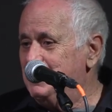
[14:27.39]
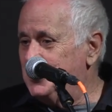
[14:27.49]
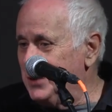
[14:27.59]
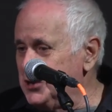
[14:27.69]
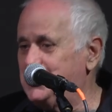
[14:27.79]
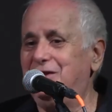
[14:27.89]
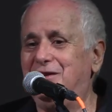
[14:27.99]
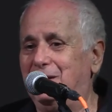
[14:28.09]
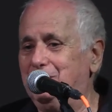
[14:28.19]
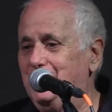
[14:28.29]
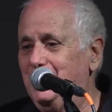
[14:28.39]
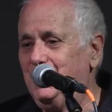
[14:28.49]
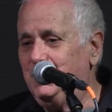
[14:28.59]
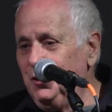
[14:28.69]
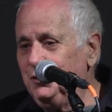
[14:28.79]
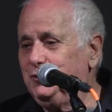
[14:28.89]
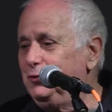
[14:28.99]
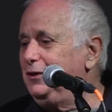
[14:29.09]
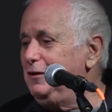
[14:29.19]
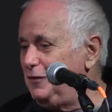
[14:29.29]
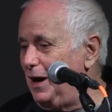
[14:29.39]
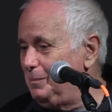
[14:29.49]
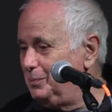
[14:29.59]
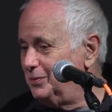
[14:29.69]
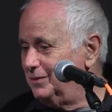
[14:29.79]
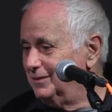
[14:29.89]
pressured them not to give up